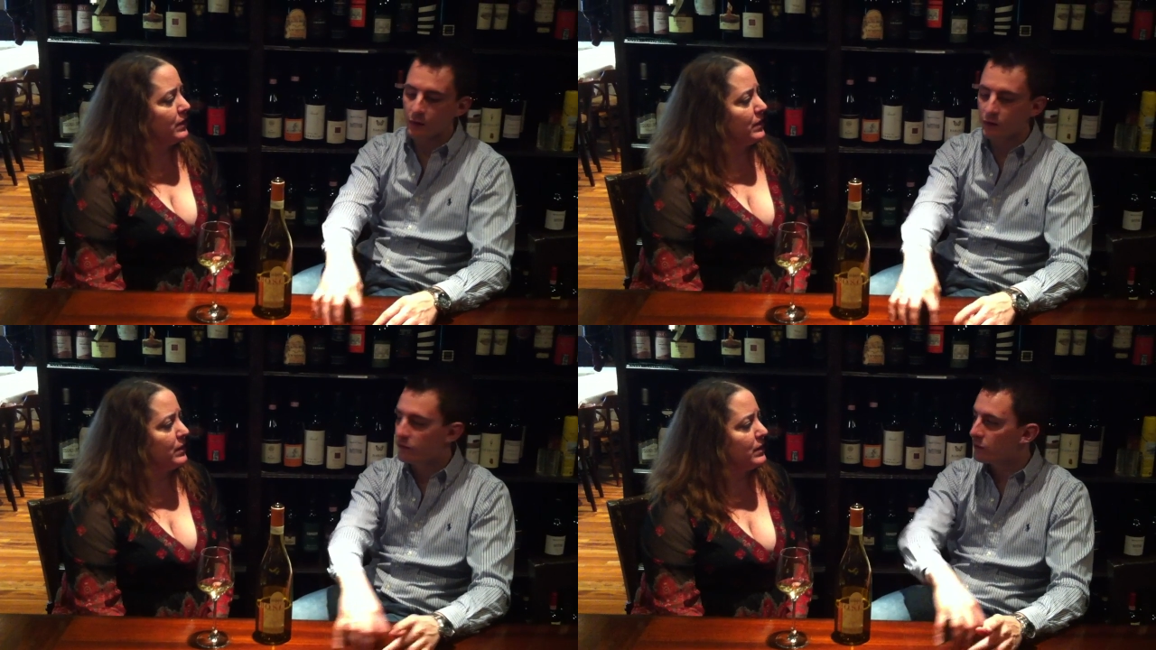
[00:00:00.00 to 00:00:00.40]

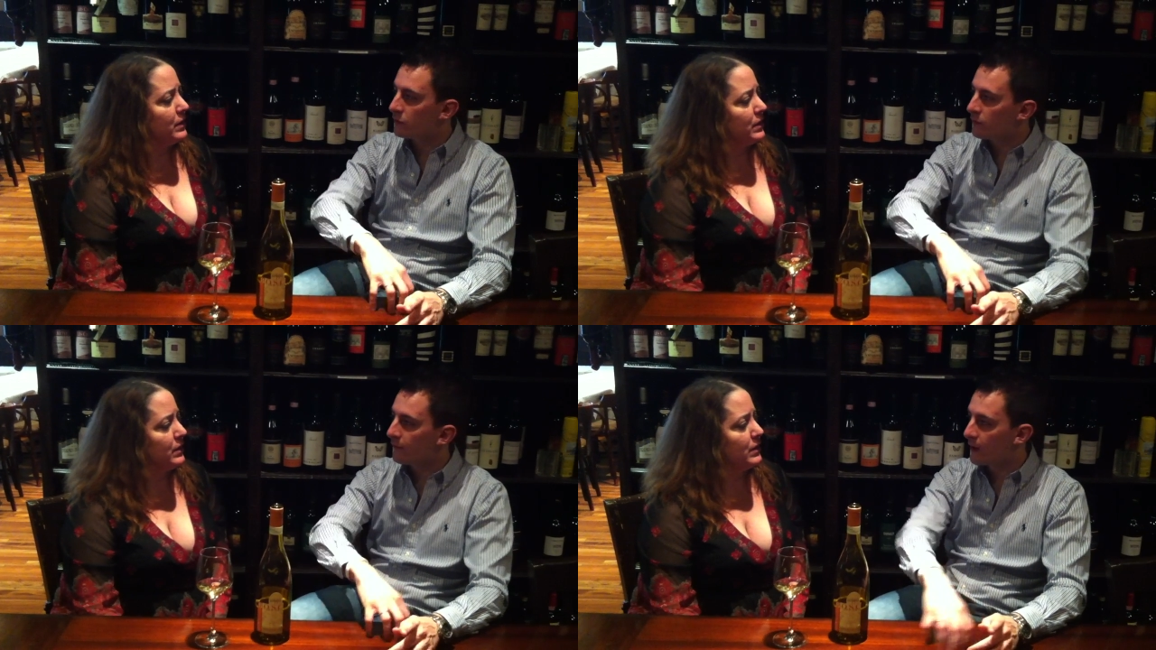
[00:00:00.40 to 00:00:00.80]
Speaker 1: close
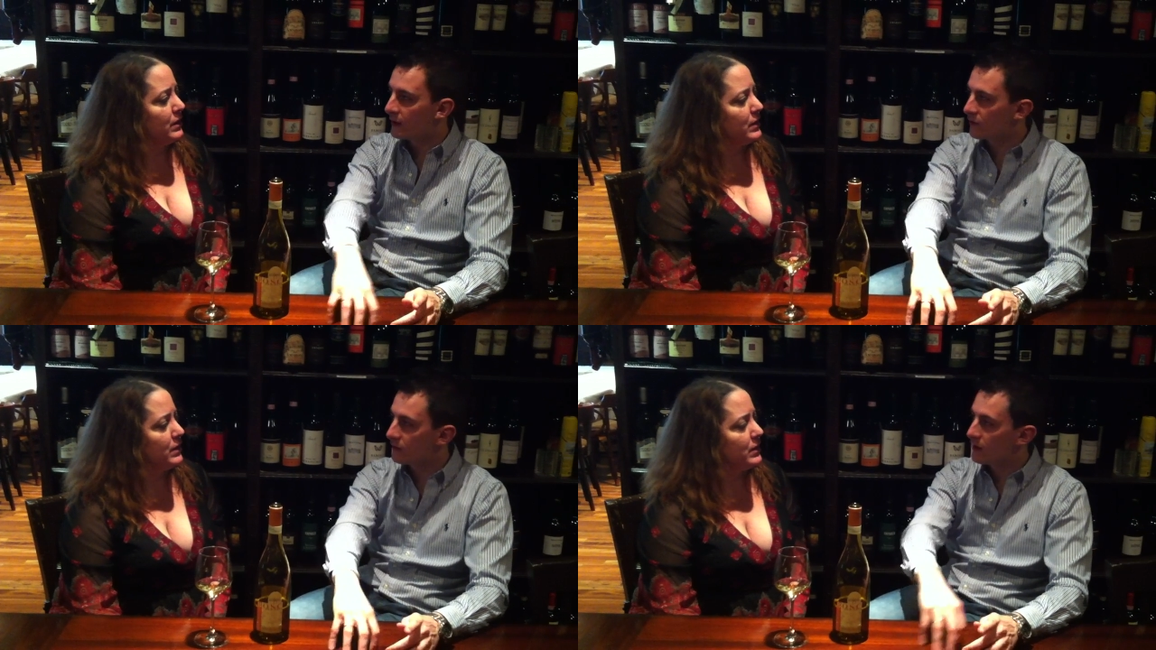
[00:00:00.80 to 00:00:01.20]
to
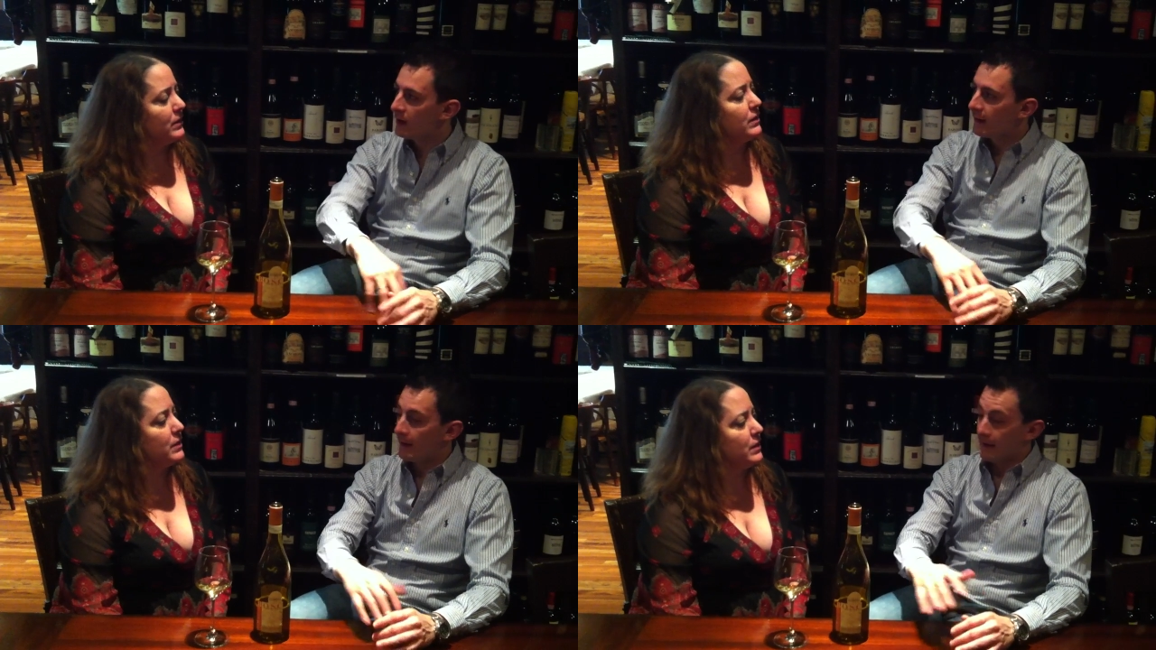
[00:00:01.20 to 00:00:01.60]
France.
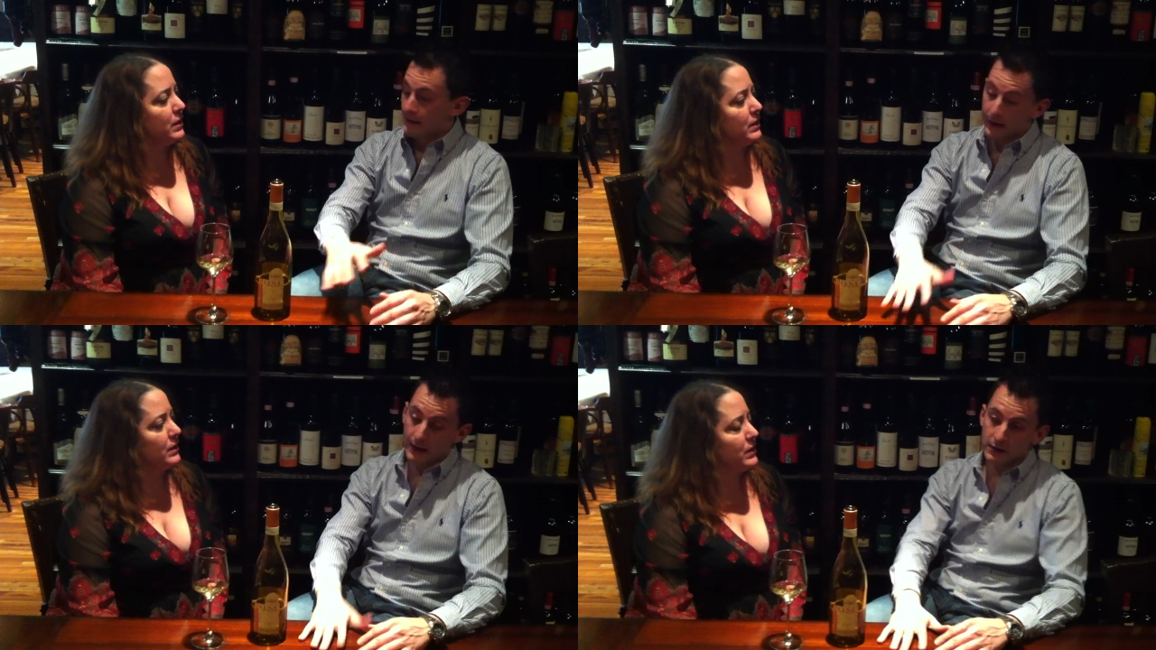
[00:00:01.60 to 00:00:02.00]

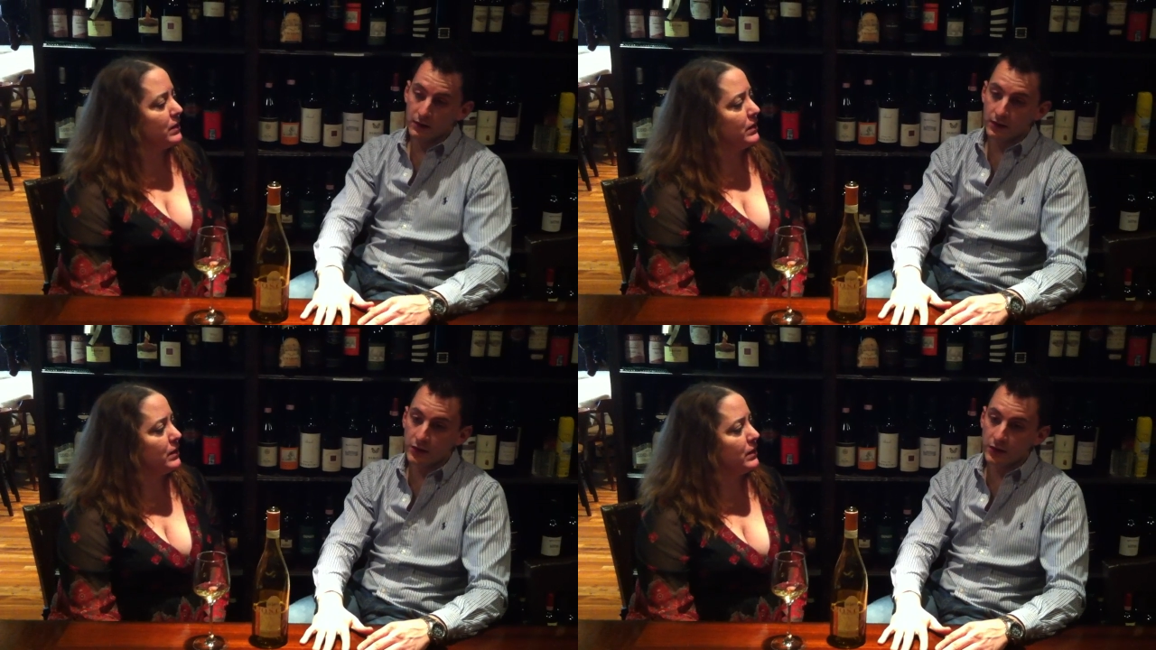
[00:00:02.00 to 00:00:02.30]
And